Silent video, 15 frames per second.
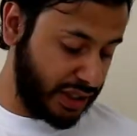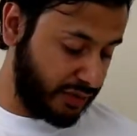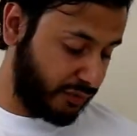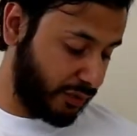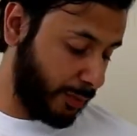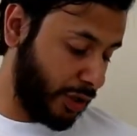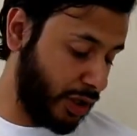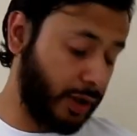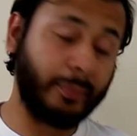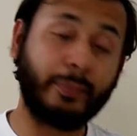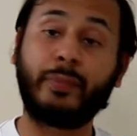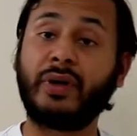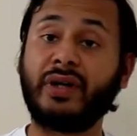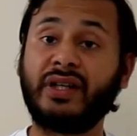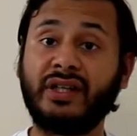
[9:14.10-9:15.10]
is from a
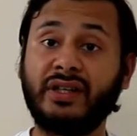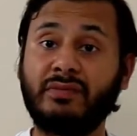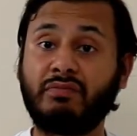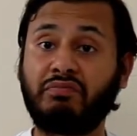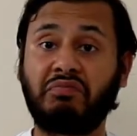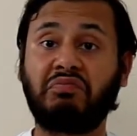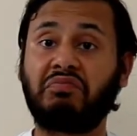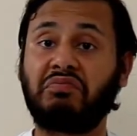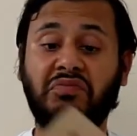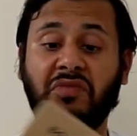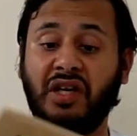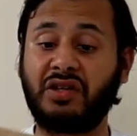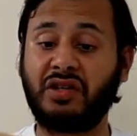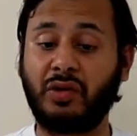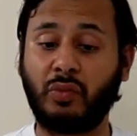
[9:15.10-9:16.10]
company,
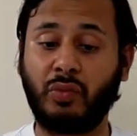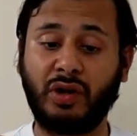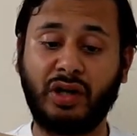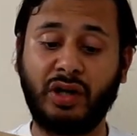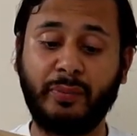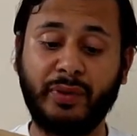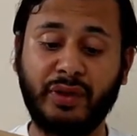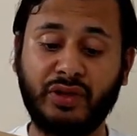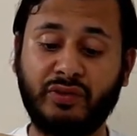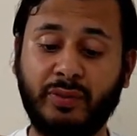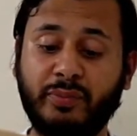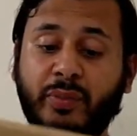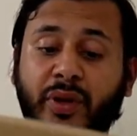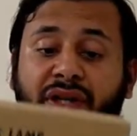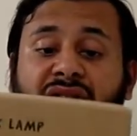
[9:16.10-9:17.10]
I don't know what company it's
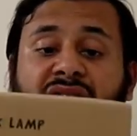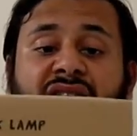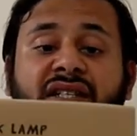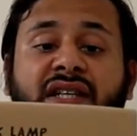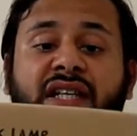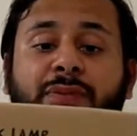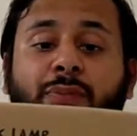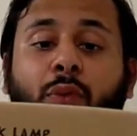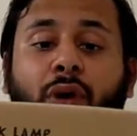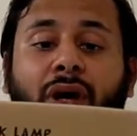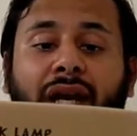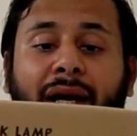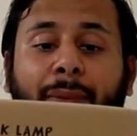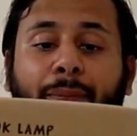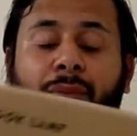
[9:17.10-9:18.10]
from, but it just says
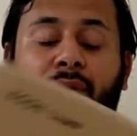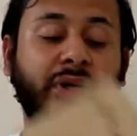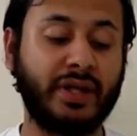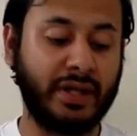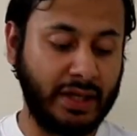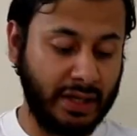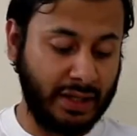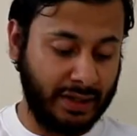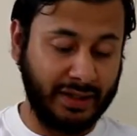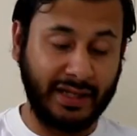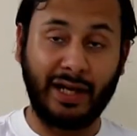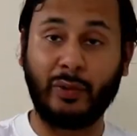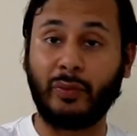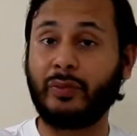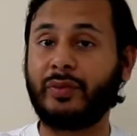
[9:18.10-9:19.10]
Book Lamp.
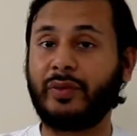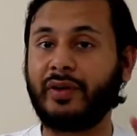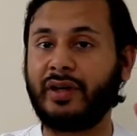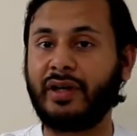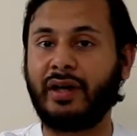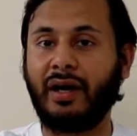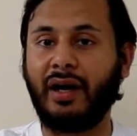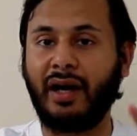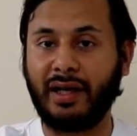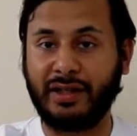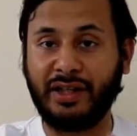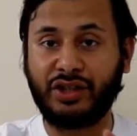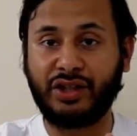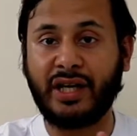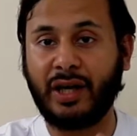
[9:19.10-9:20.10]
Now, I
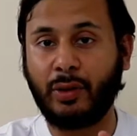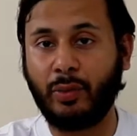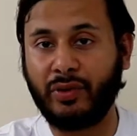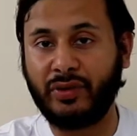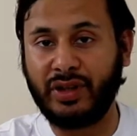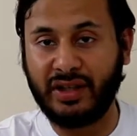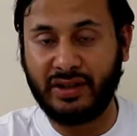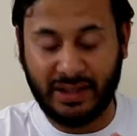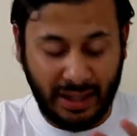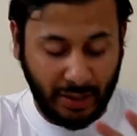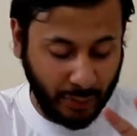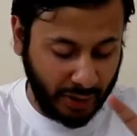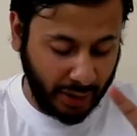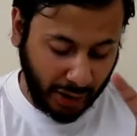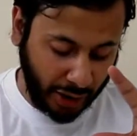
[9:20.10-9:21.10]
did check one of these
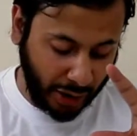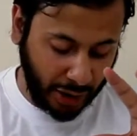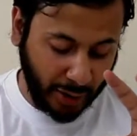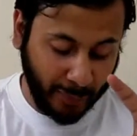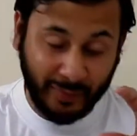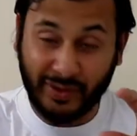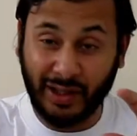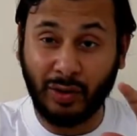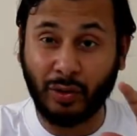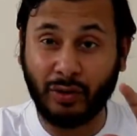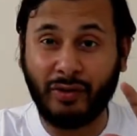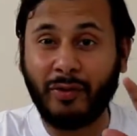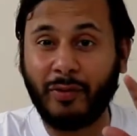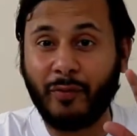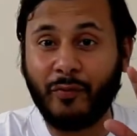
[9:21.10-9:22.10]
out. They look
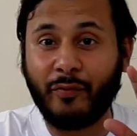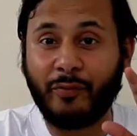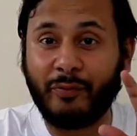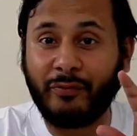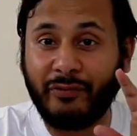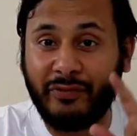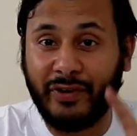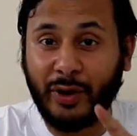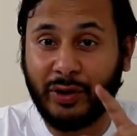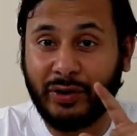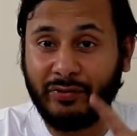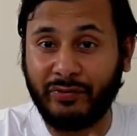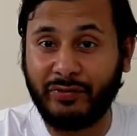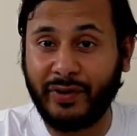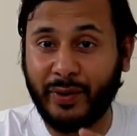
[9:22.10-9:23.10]
very,
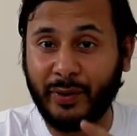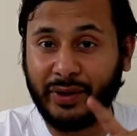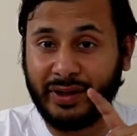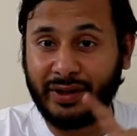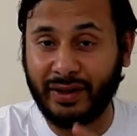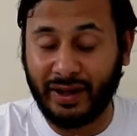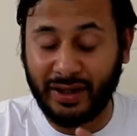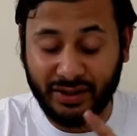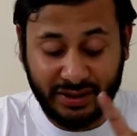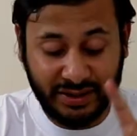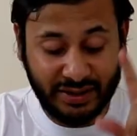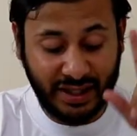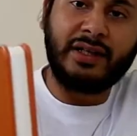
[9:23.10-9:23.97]
very nice.